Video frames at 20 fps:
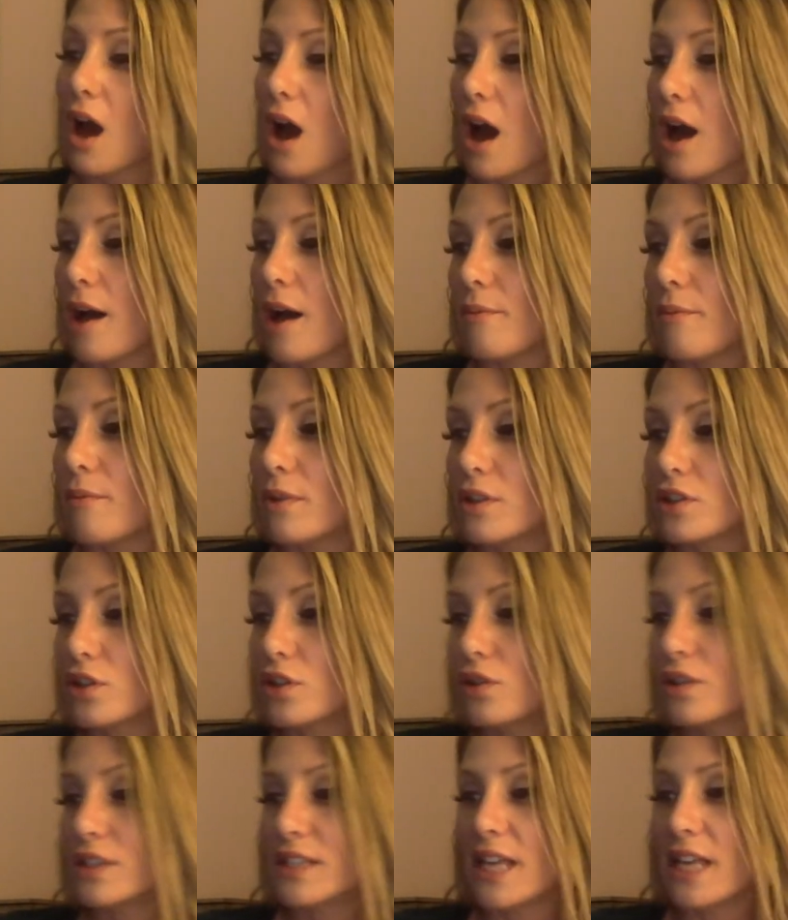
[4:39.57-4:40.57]
Um,
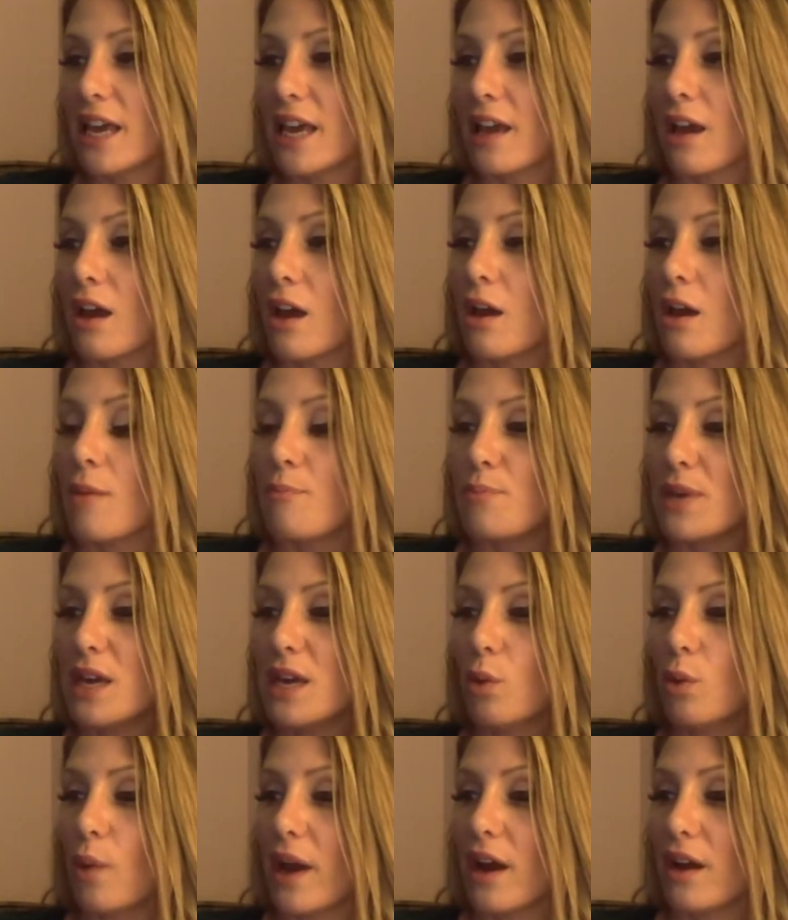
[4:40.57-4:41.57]
so they're saying, be
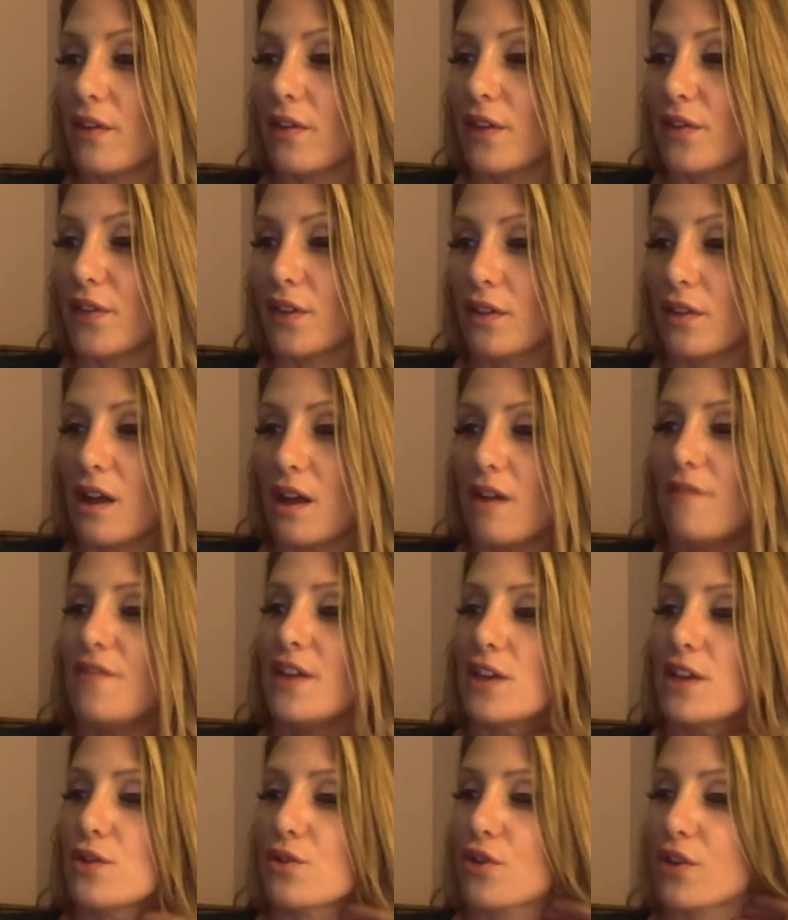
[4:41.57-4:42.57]
aware that the love
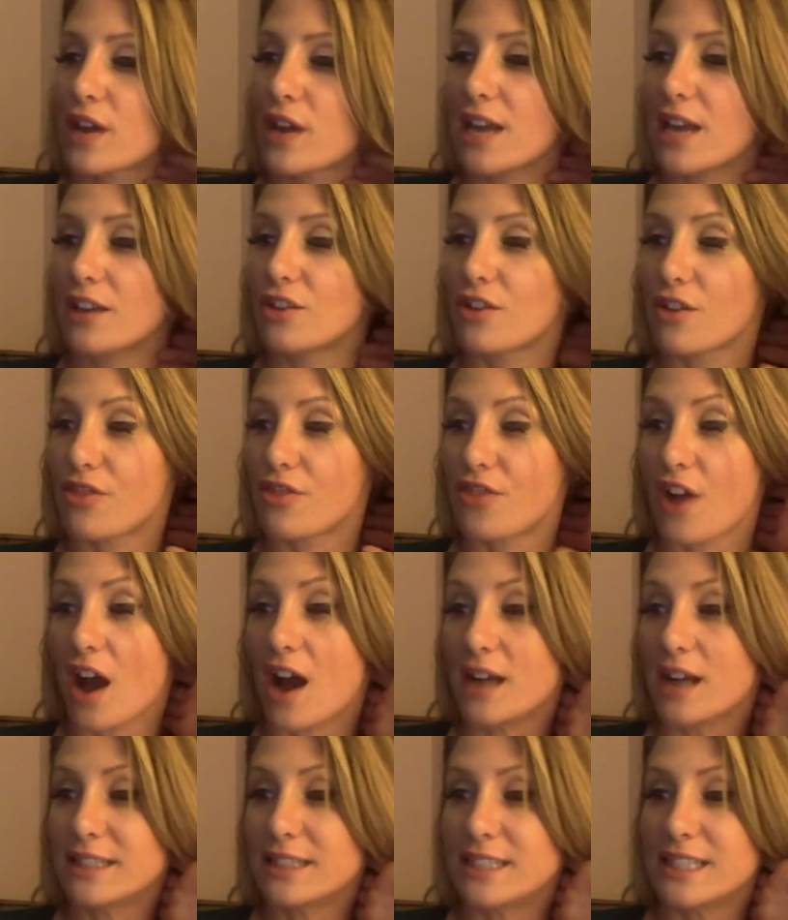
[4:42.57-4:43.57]
that you create in your
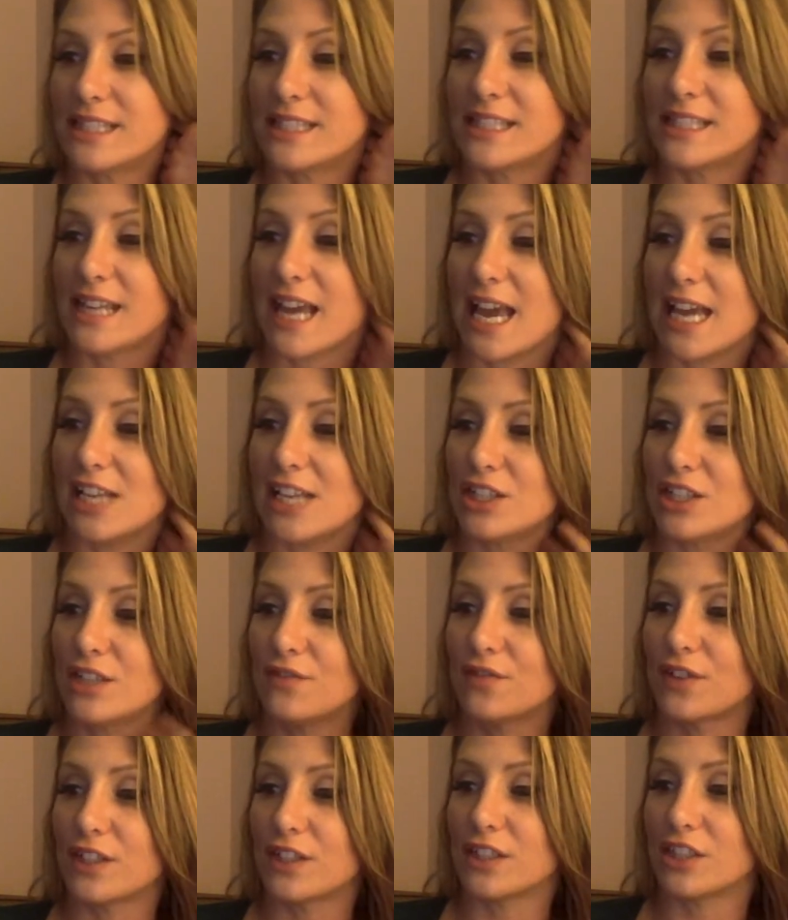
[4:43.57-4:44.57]
thoughts is an
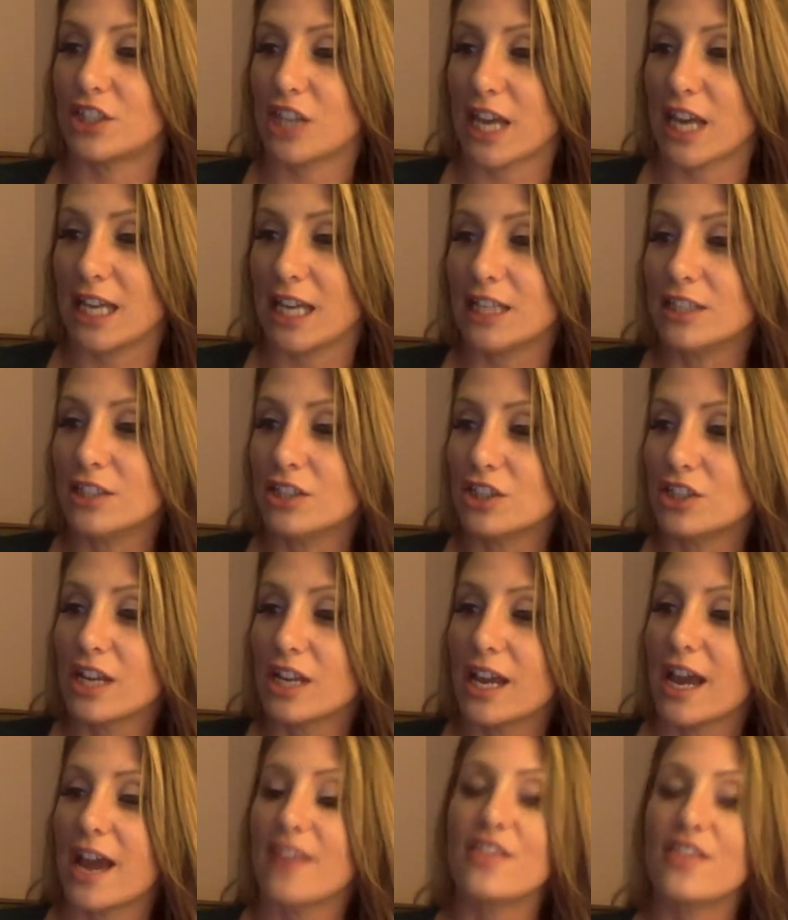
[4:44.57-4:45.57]
agent for change
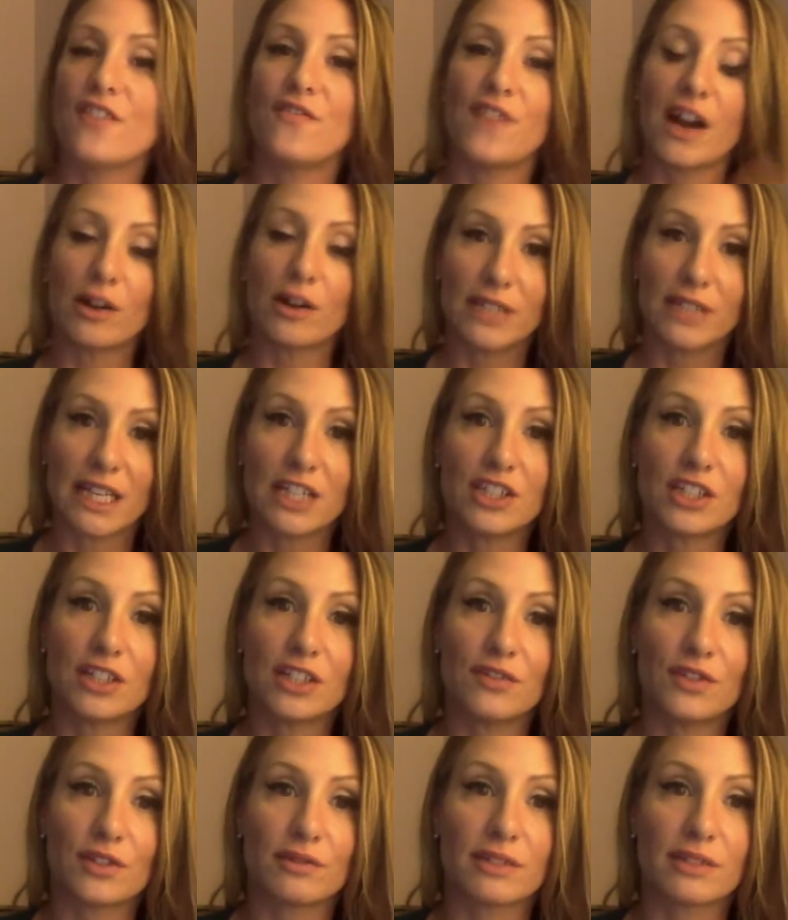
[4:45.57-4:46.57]
and the foundation
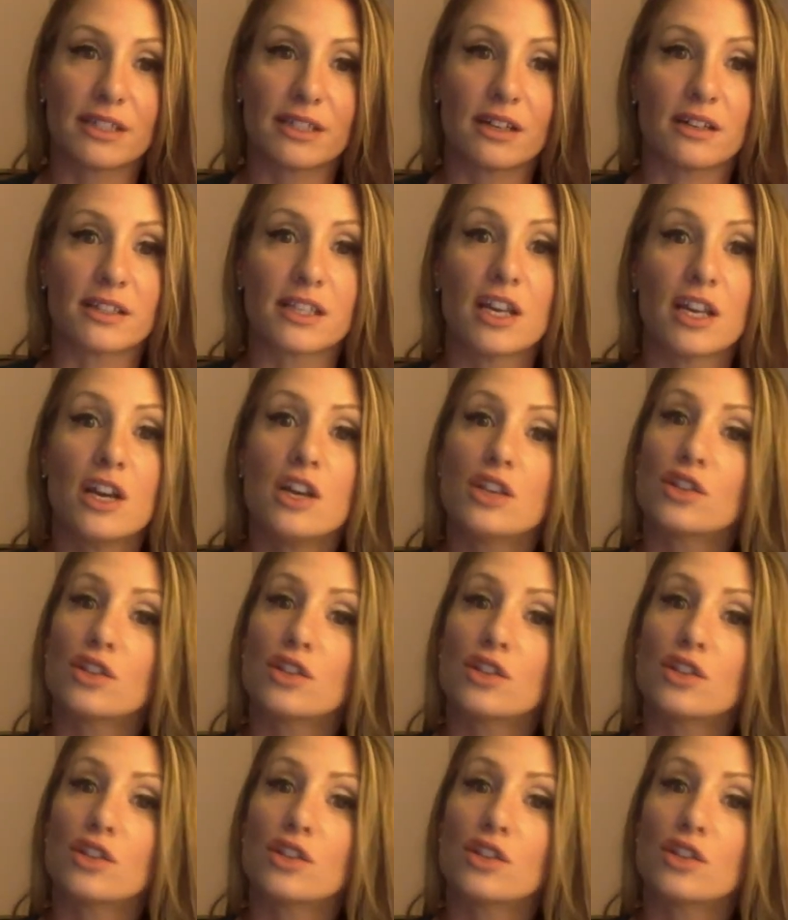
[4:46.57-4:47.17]
of your results.